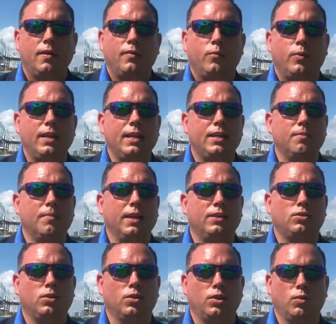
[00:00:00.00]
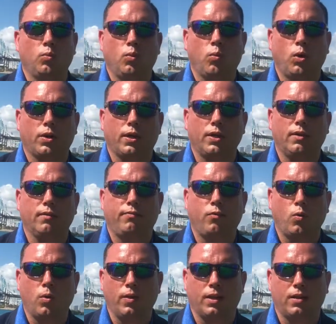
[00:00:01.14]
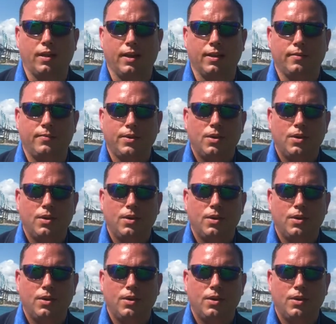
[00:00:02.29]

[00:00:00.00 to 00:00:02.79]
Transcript: We need to make sure that we're working for the client,